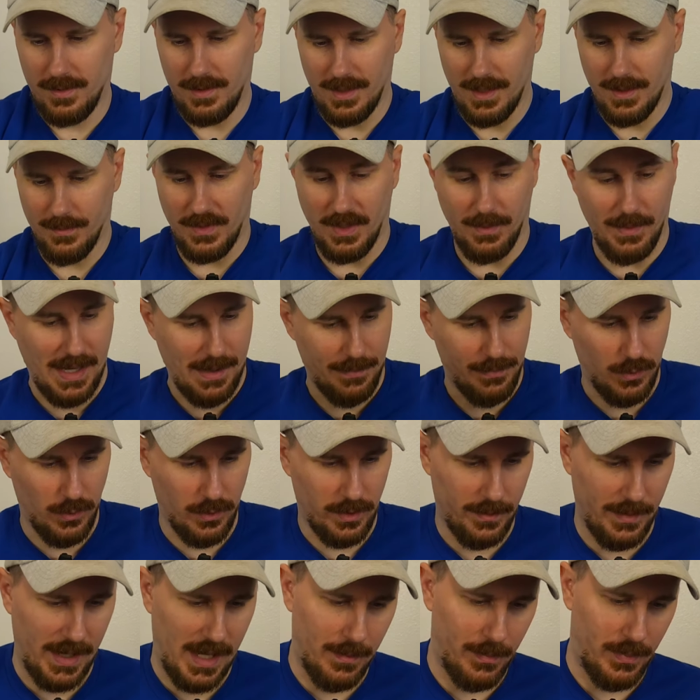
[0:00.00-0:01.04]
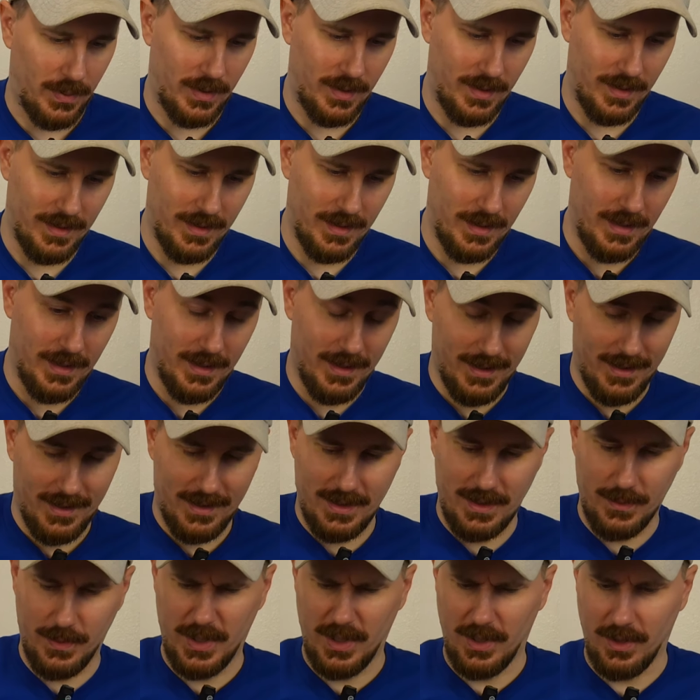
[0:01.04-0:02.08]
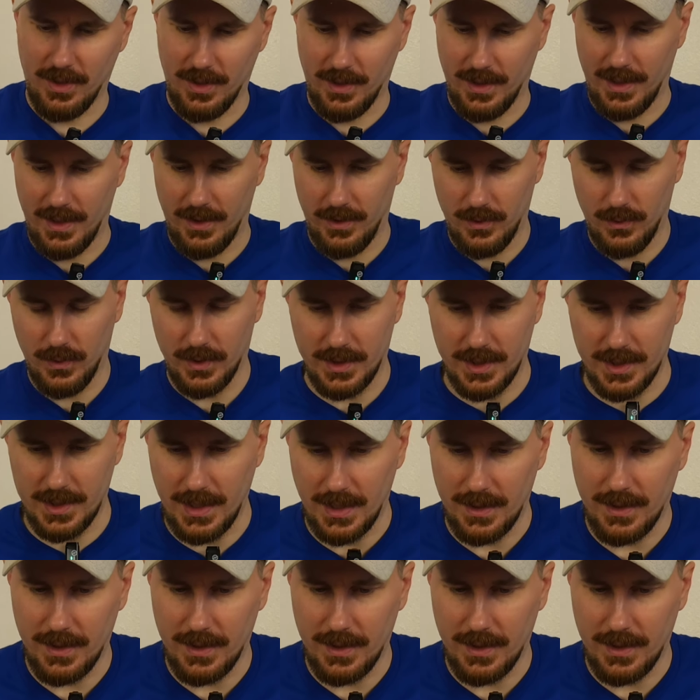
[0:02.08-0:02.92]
Yep, the map or the map, depending on how you want to set